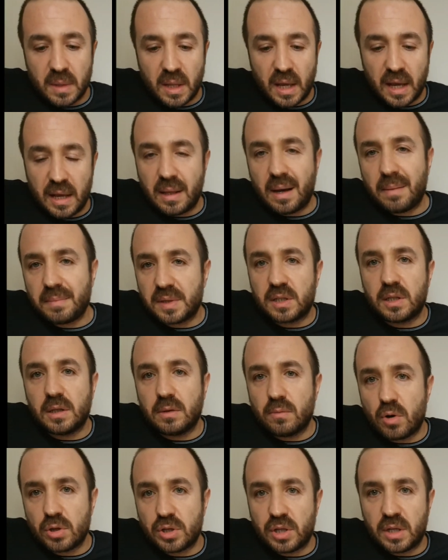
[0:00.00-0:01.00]
And I'm still
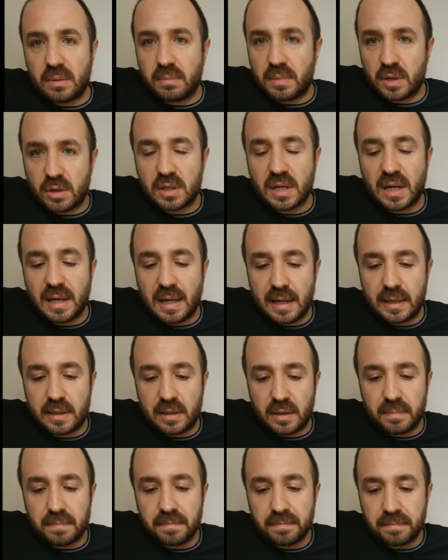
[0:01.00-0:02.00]
watching because I like
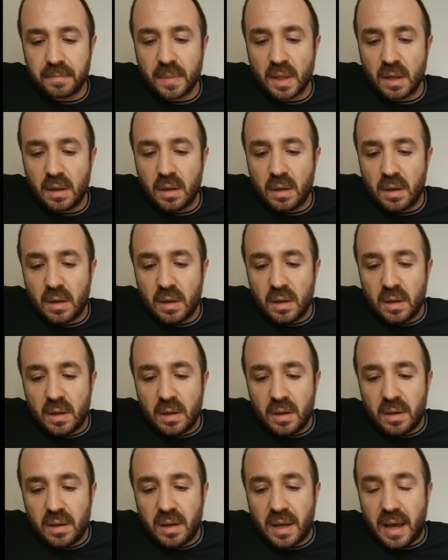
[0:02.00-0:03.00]
them.
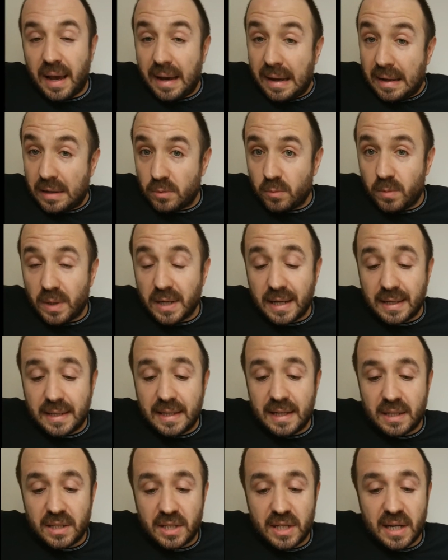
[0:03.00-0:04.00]
And what I
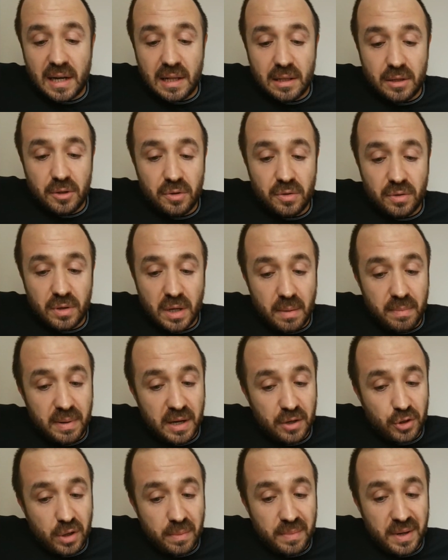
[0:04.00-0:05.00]
can tell you
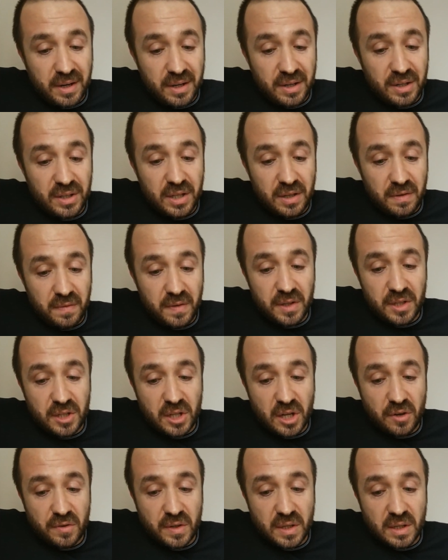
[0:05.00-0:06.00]
about American TV
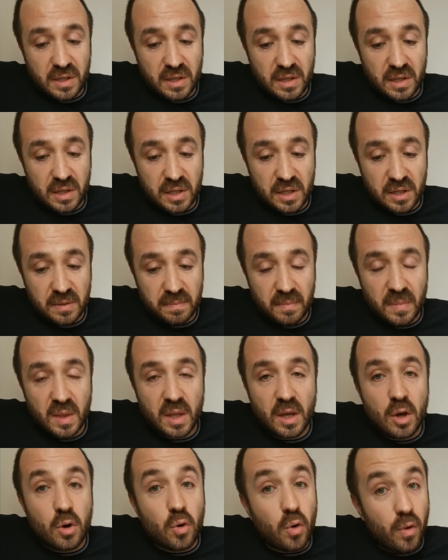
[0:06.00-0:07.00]
series is this.
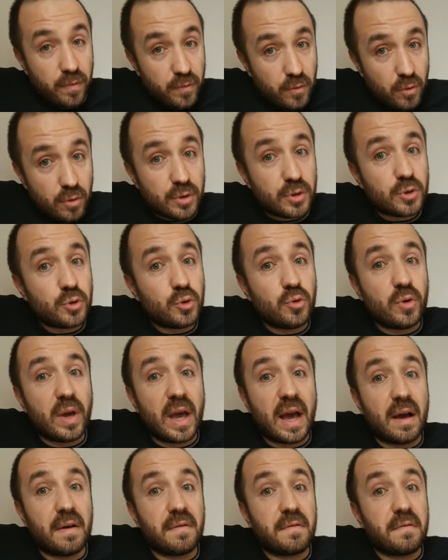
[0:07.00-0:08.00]
Of course, you
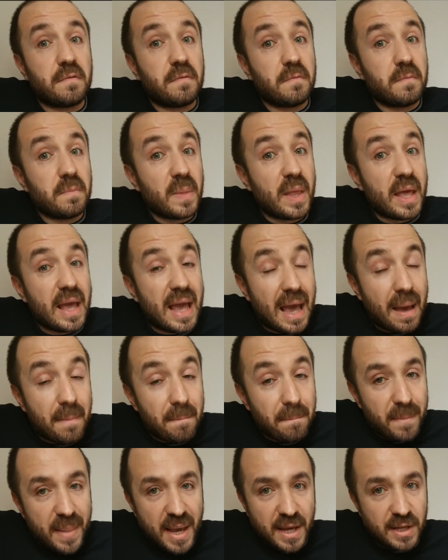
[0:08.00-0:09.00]
have
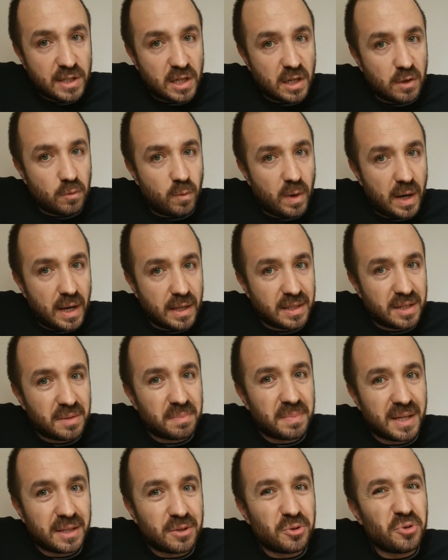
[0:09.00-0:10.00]
amazing ones,
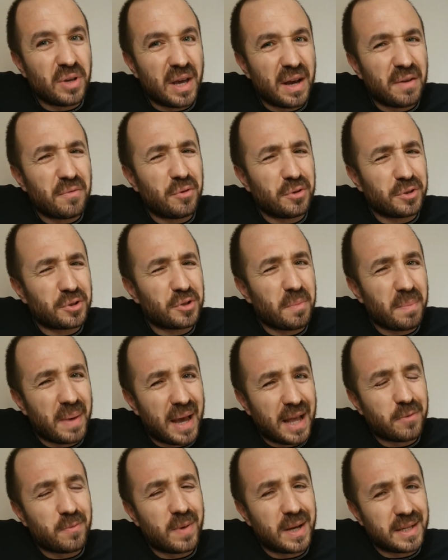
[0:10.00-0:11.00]
but you have also
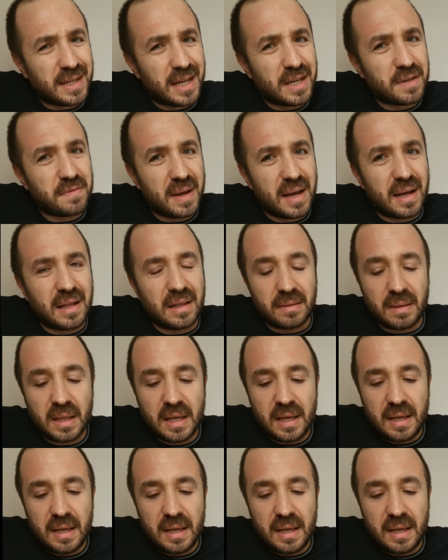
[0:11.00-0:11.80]
bad ones as well.